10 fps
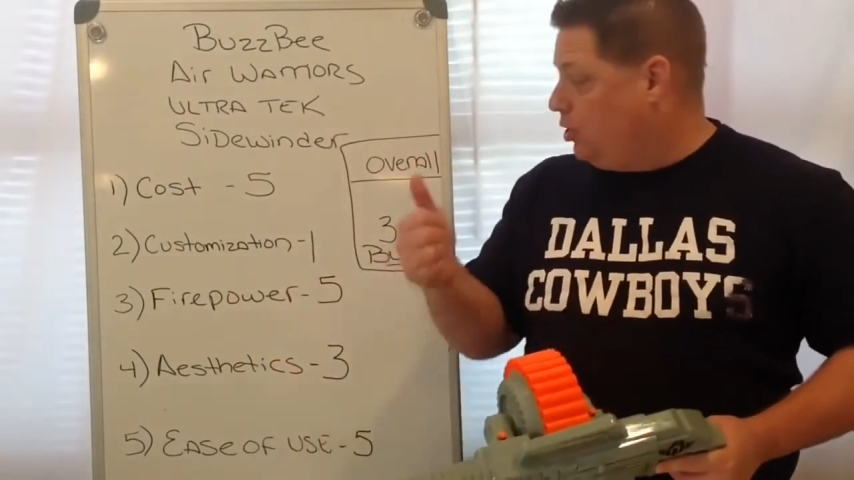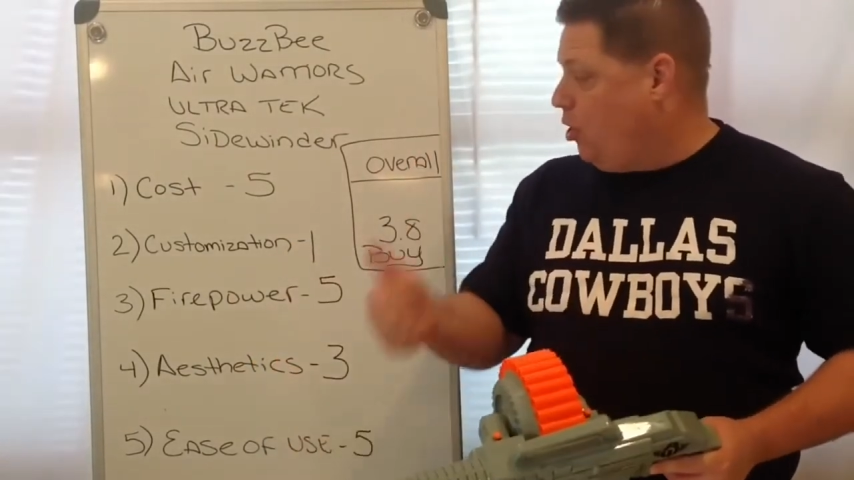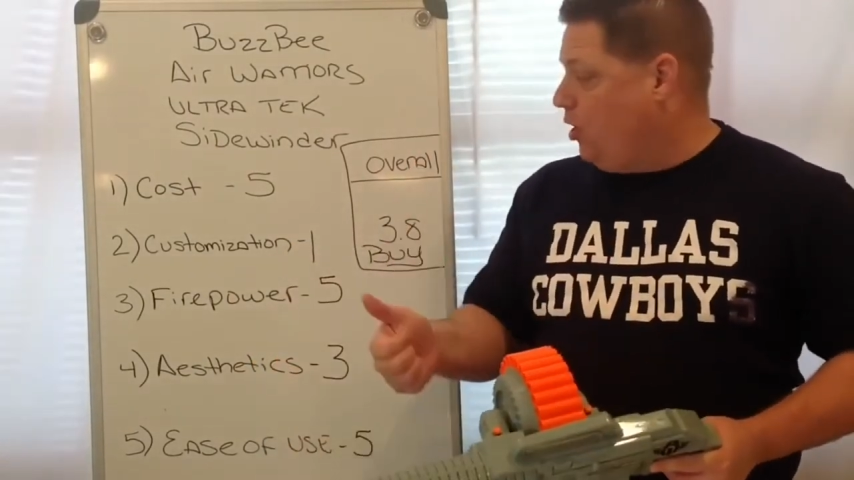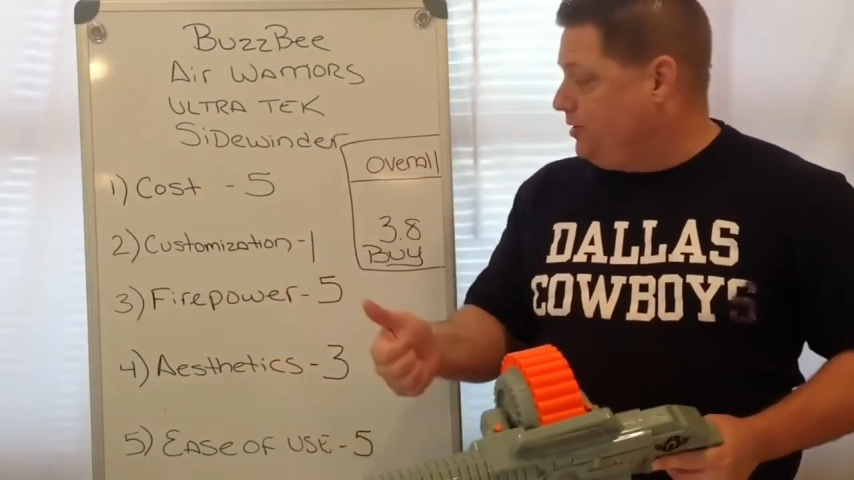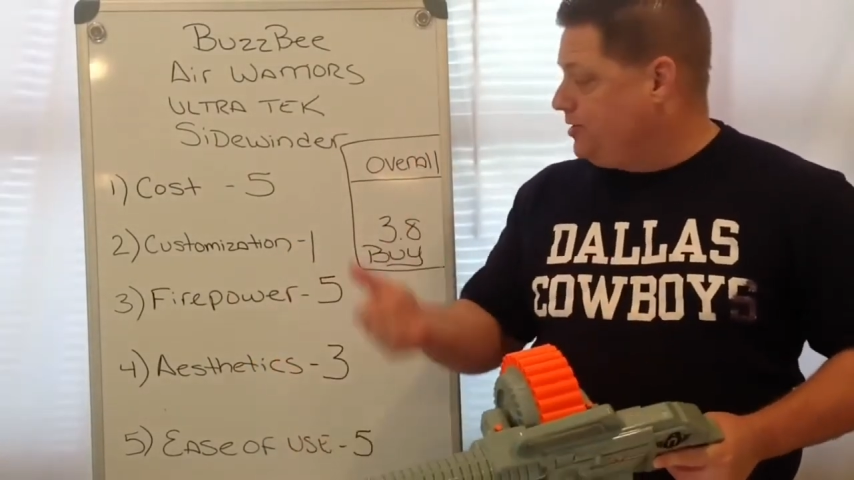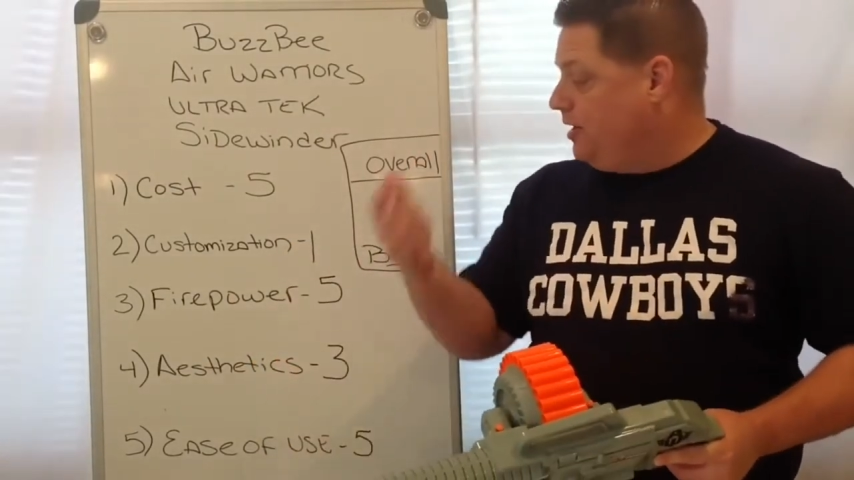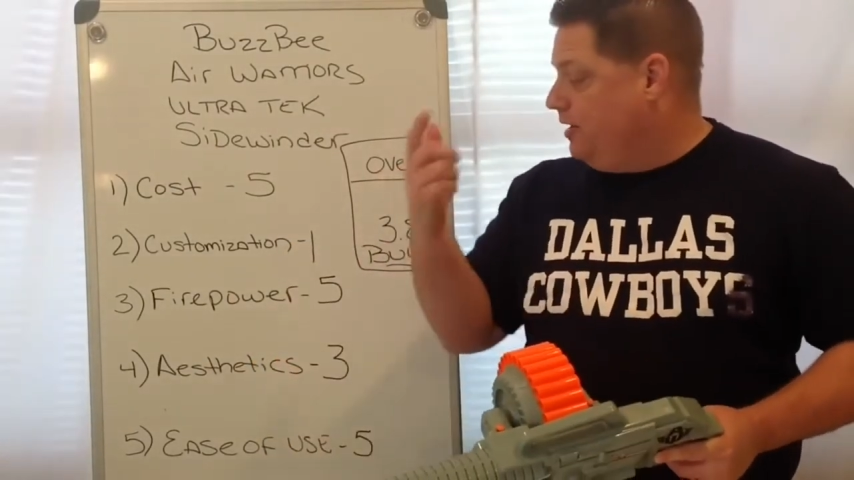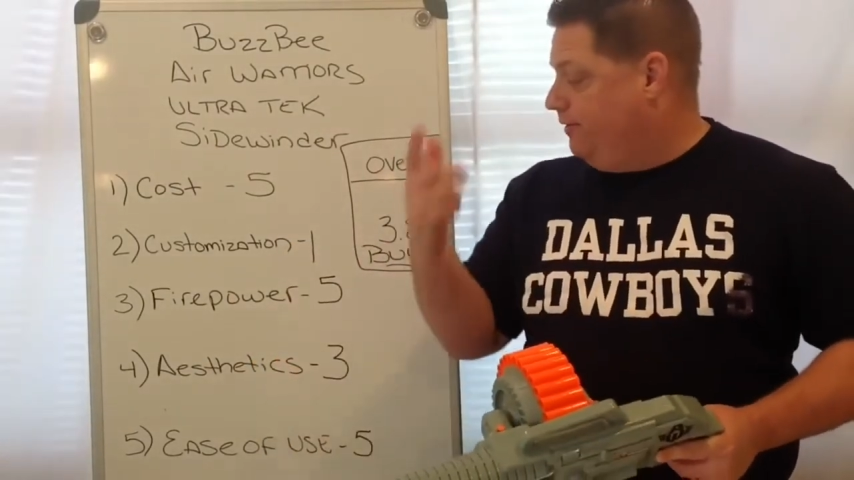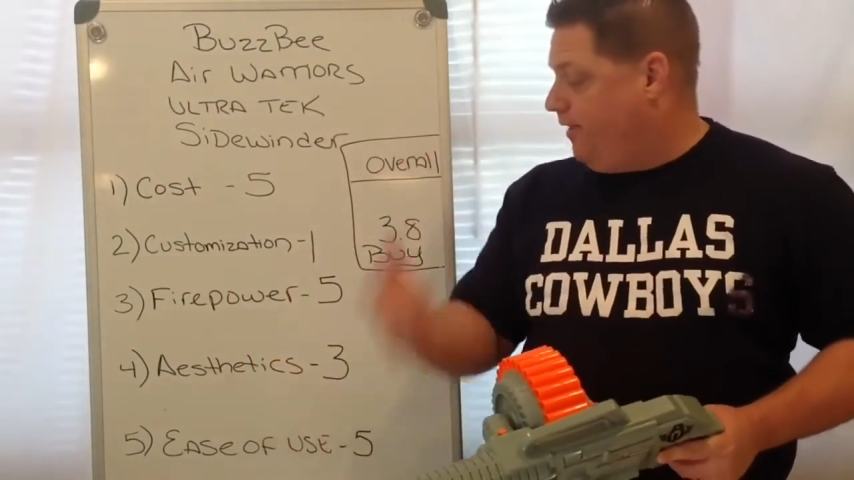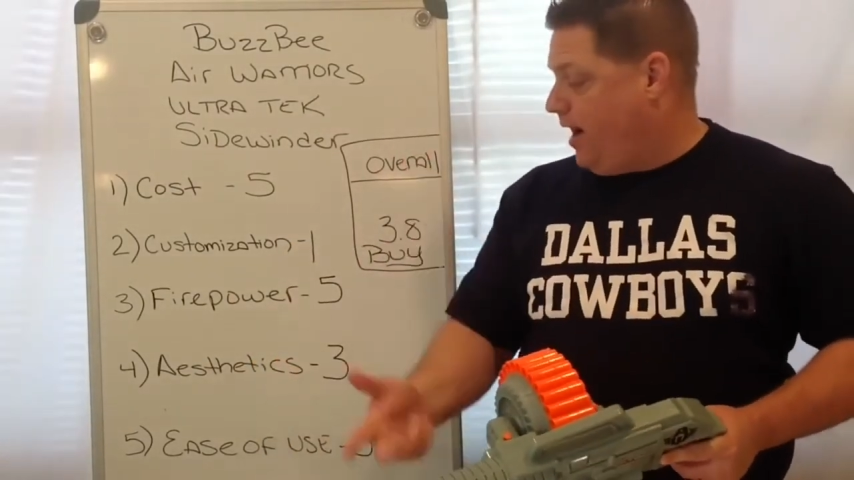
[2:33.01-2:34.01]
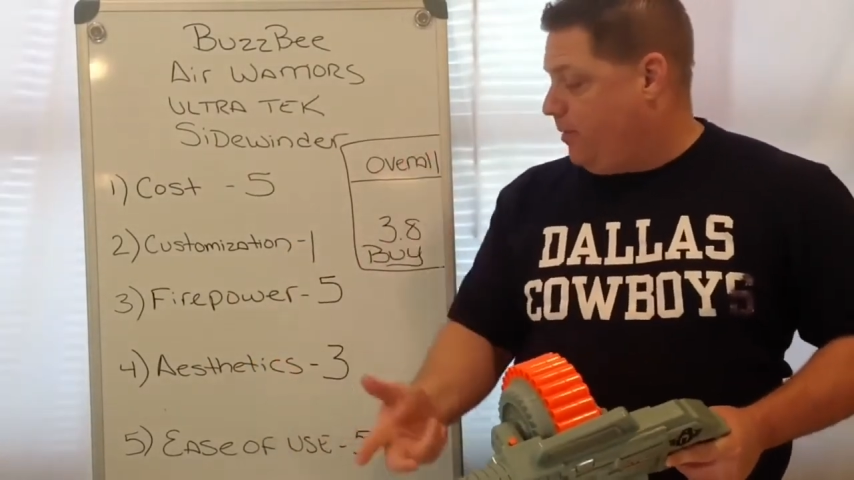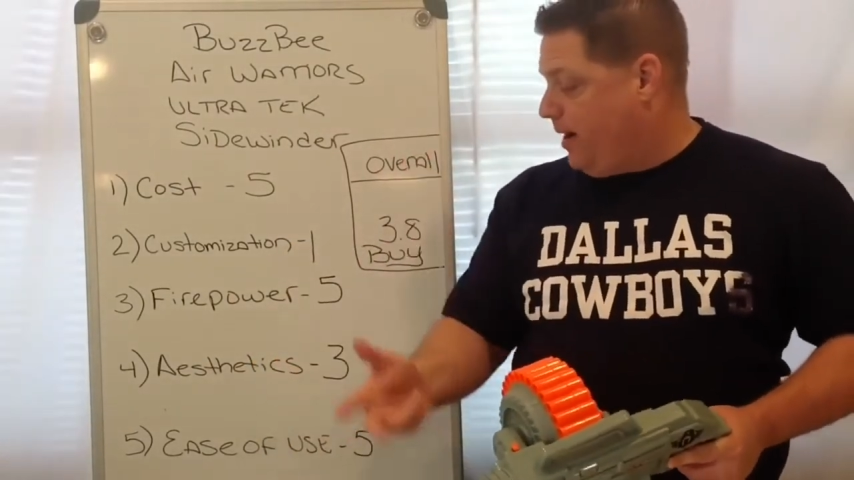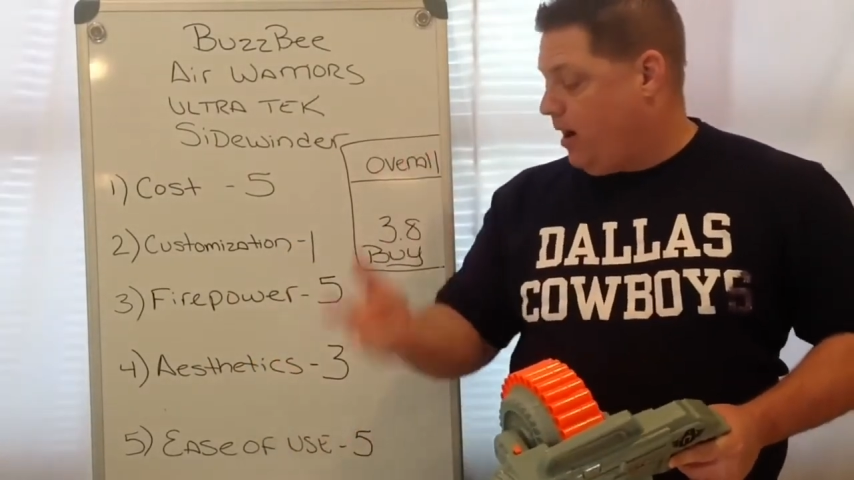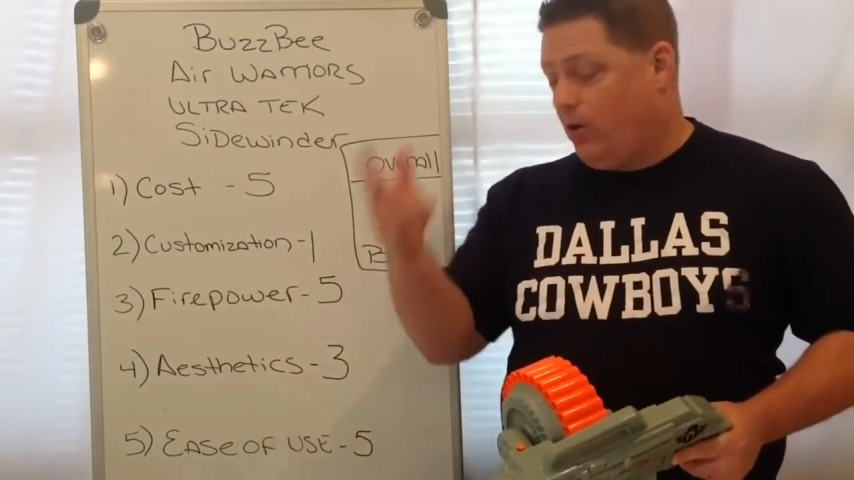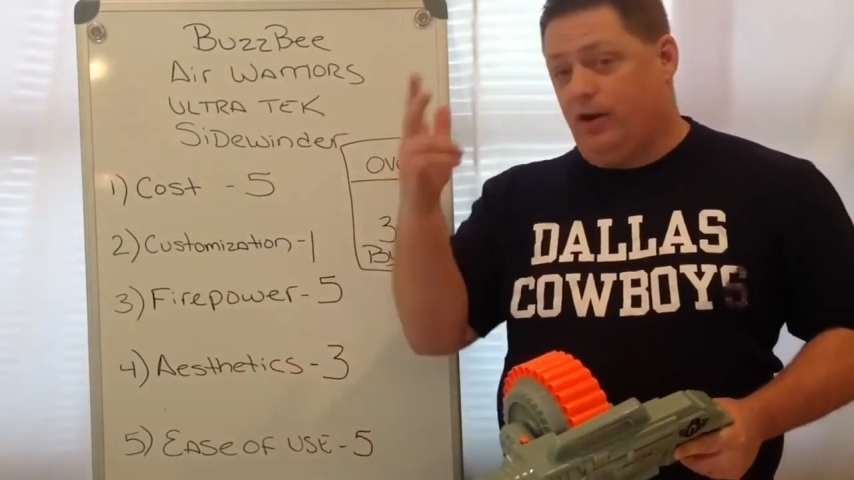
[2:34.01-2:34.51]
Cost,
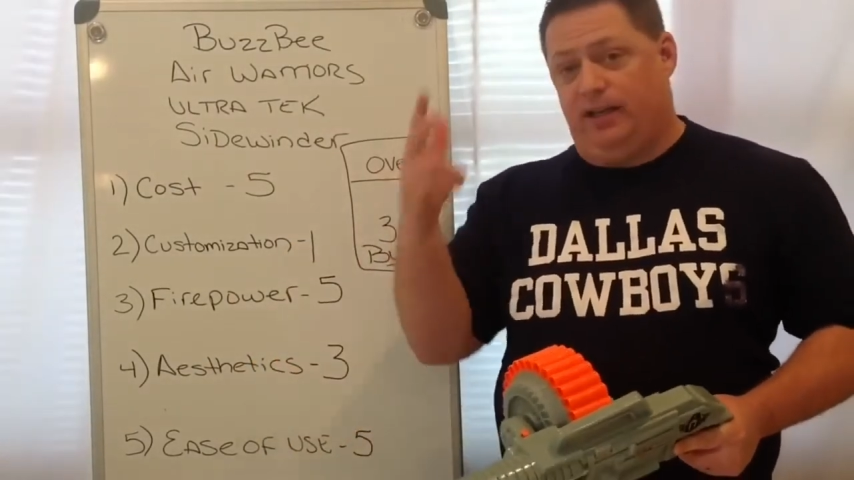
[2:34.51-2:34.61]
firepower,